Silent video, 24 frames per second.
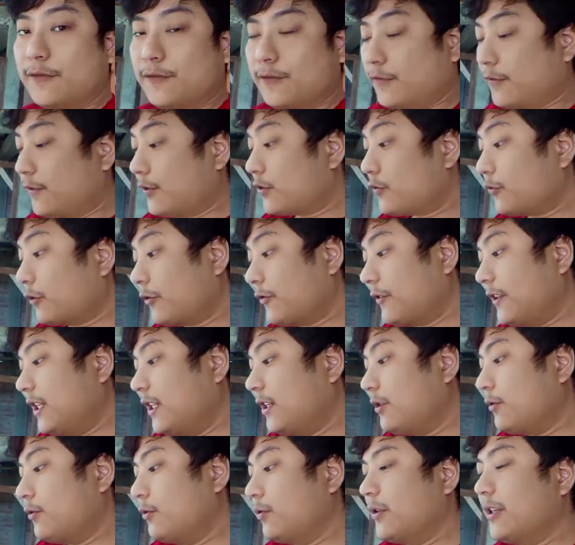first what we need
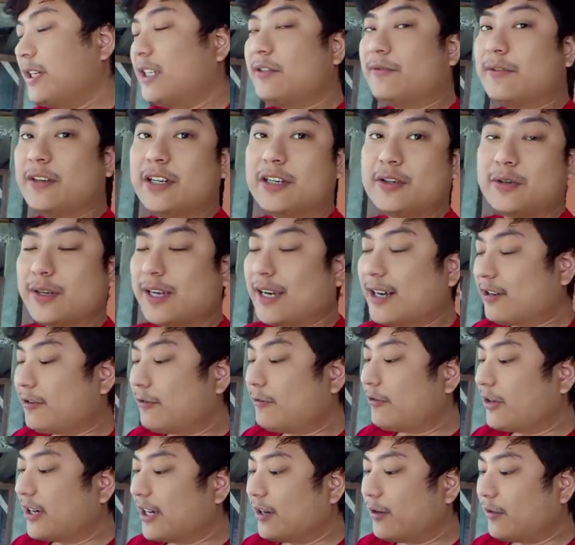to do is, we need to get
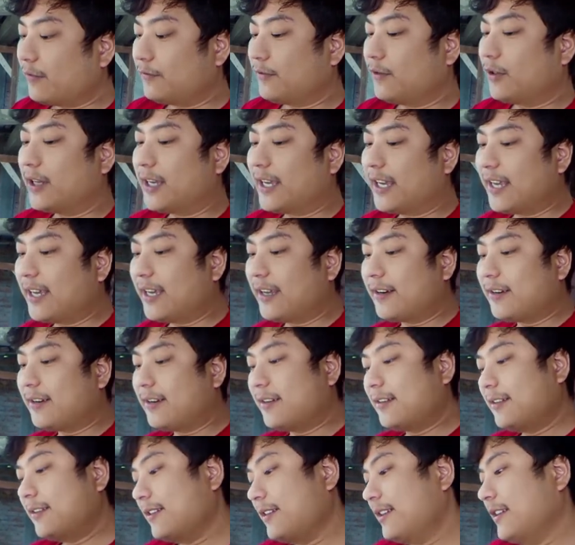rid of the air
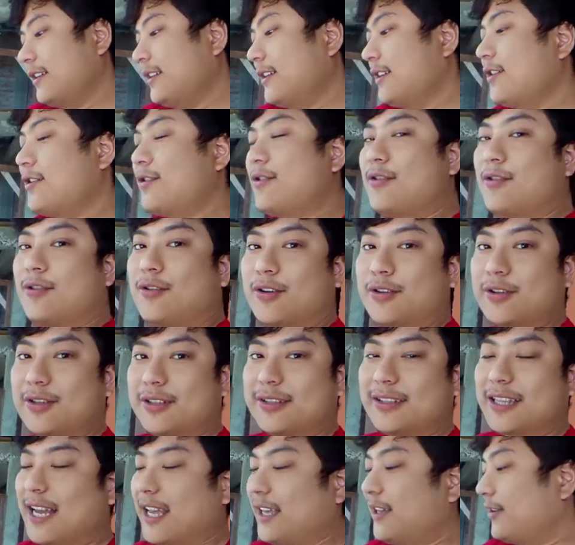on the
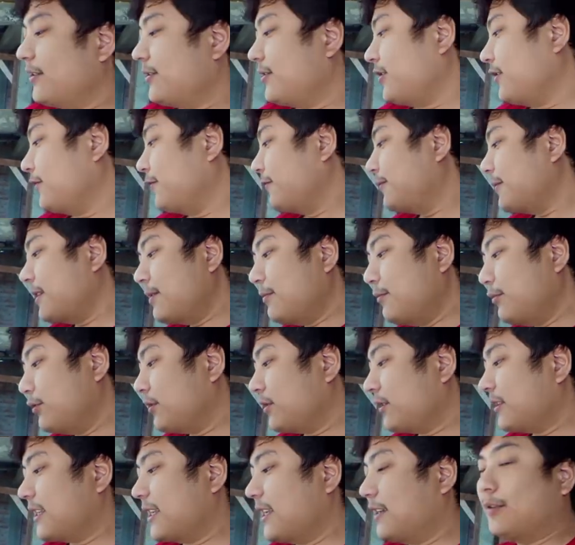tires of my
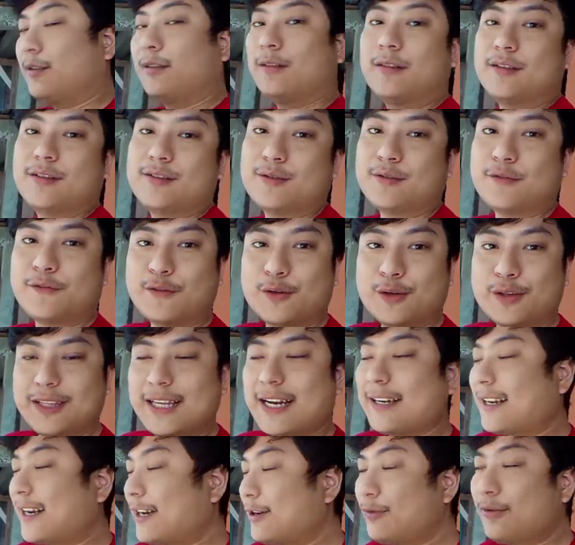motorcycle. So for
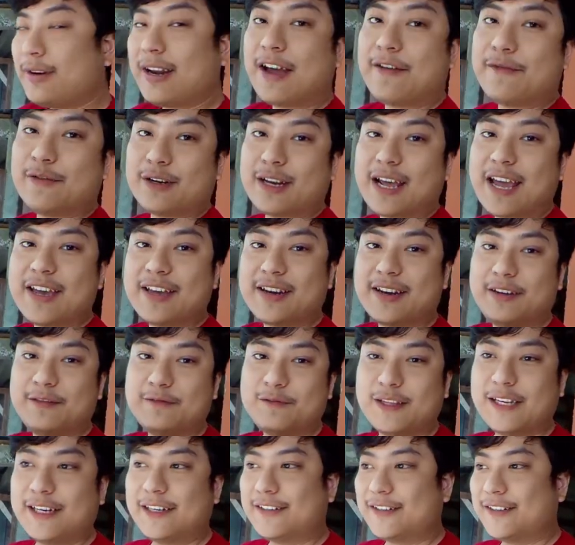that, I don't have a tire
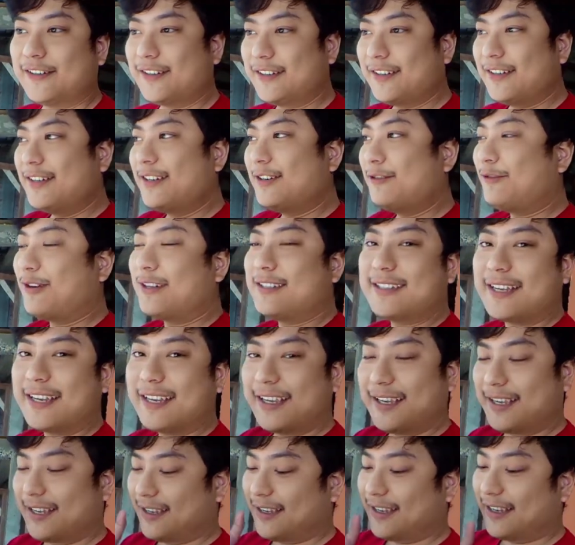inflator once
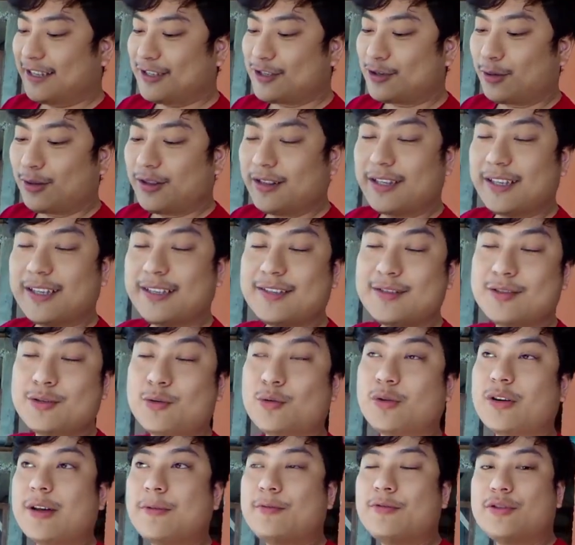I install this. So
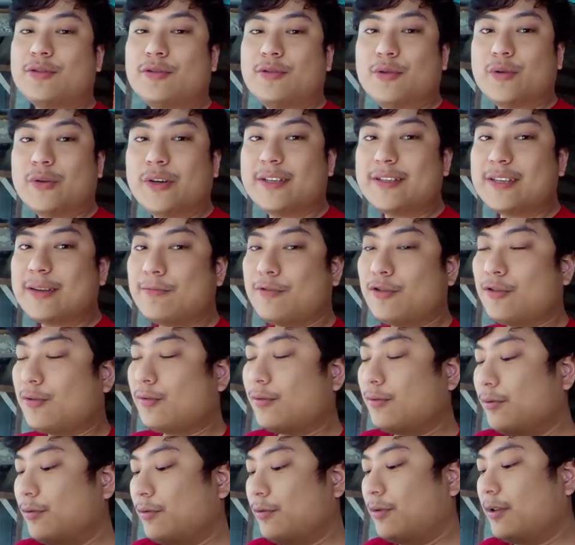what I'm gonna do is, I'm gonna
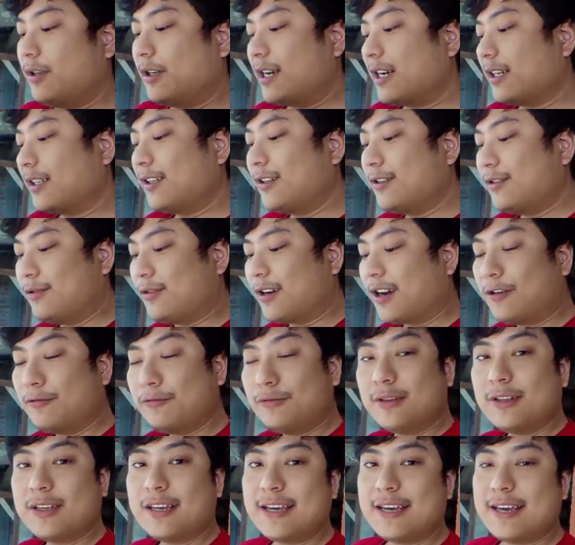go directly to
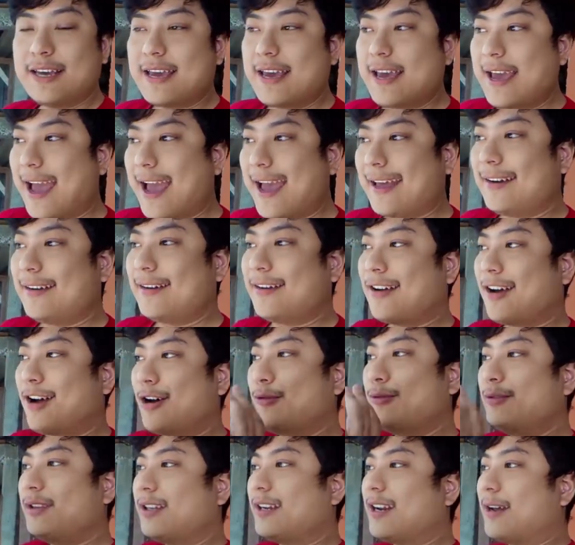town, and
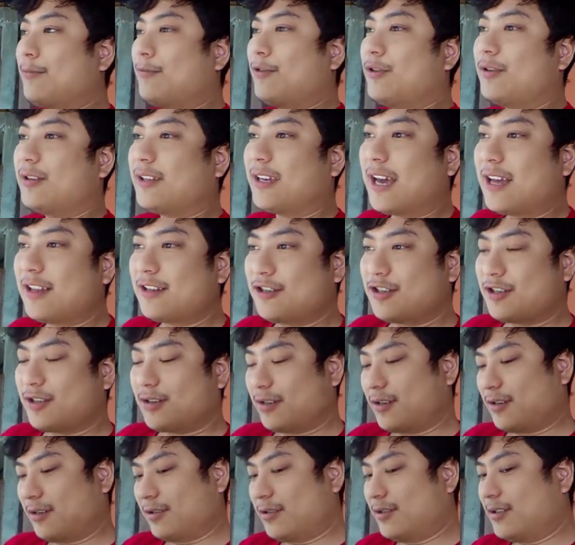out there I'm gonna
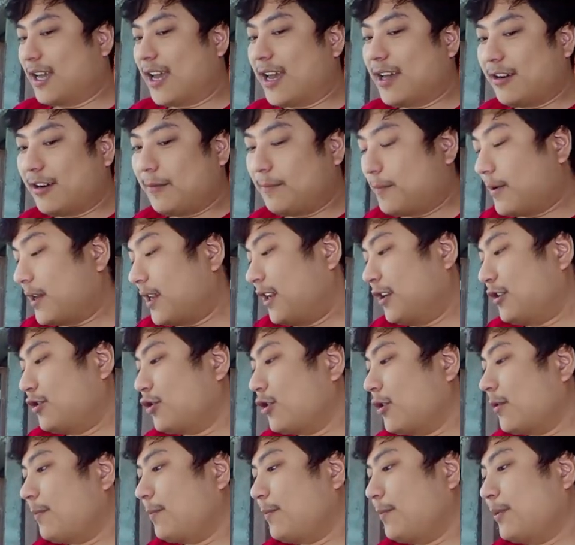catch a tire repairing
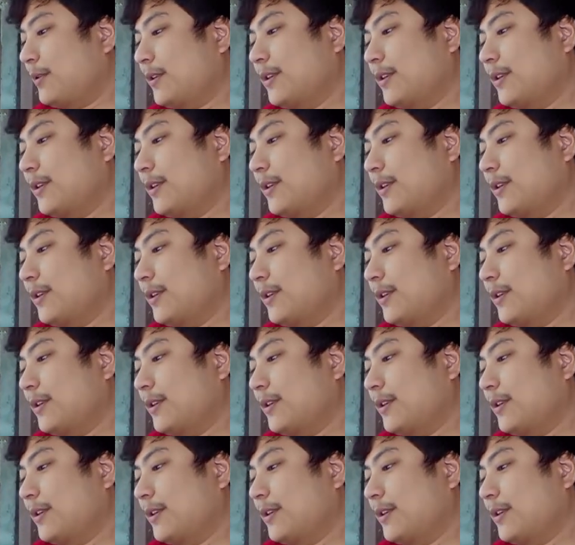shop.